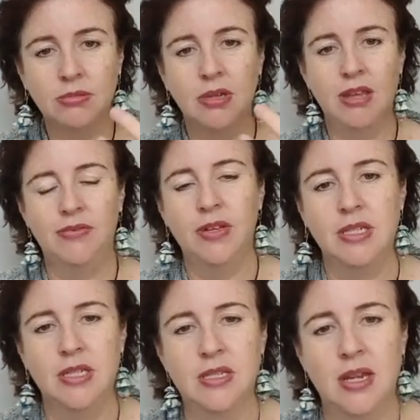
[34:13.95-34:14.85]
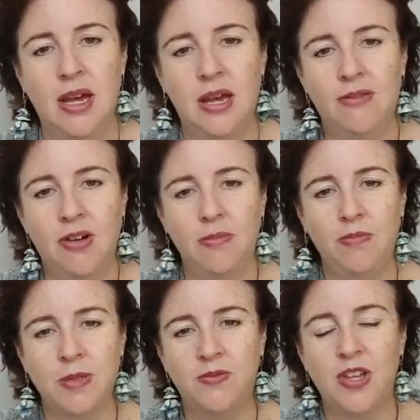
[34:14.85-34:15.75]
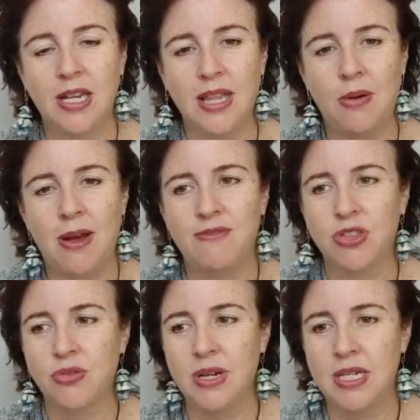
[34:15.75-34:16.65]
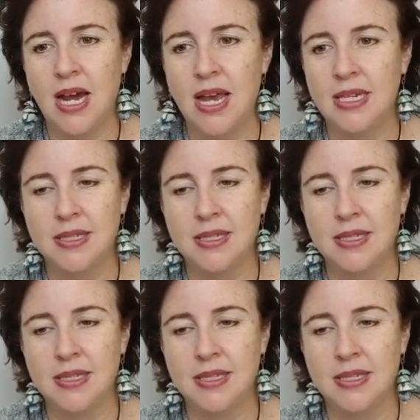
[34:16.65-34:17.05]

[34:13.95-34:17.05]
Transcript: If it's uh, if I'm feeling that way for three days,